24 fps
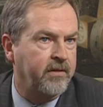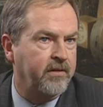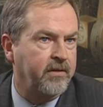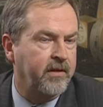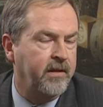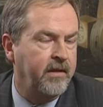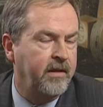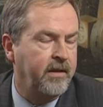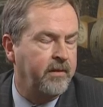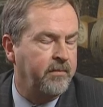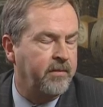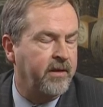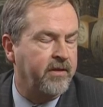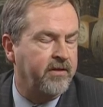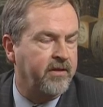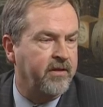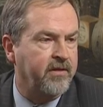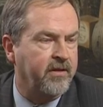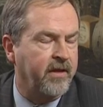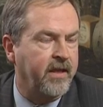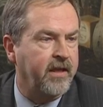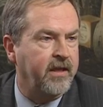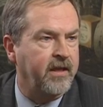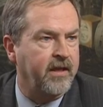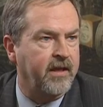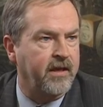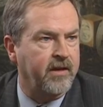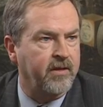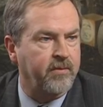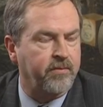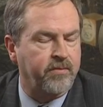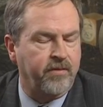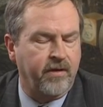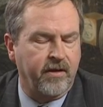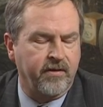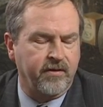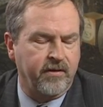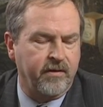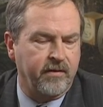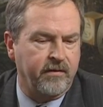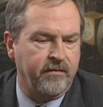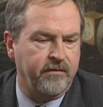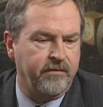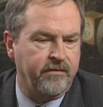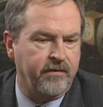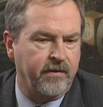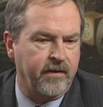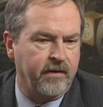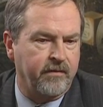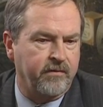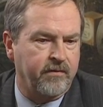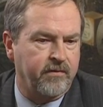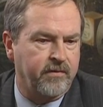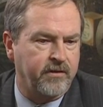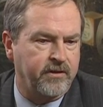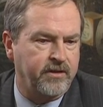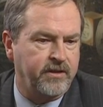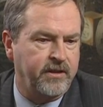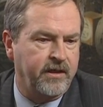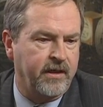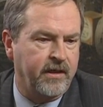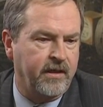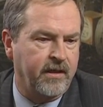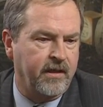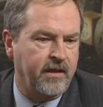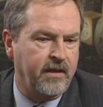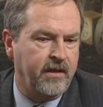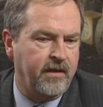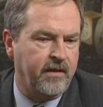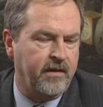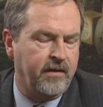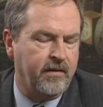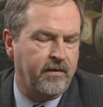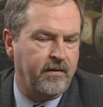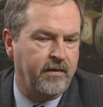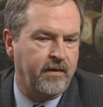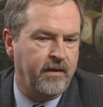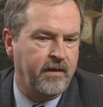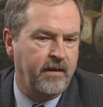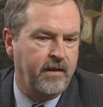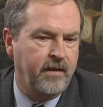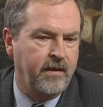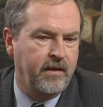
as best as I can as president of Christiana Care.